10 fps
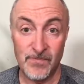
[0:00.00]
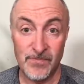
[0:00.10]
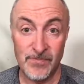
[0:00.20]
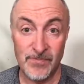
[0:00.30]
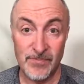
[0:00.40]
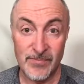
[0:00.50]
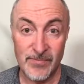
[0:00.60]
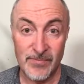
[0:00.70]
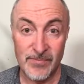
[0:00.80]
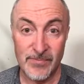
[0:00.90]

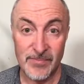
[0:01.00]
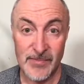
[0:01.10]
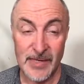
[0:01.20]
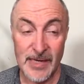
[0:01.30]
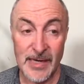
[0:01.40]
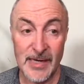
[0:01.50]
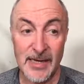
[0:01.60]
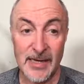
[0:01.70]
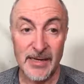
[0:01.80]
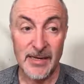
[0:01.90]

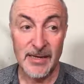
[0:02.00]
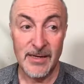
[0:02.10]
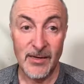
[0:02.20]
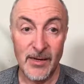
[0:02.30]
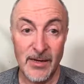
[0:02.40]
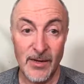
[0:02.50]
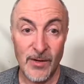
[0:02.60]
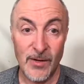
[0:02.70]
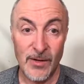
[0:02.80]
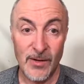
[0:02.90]

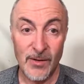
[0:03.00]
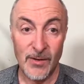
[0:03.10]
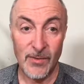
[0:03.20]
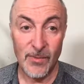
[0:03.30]
(silence)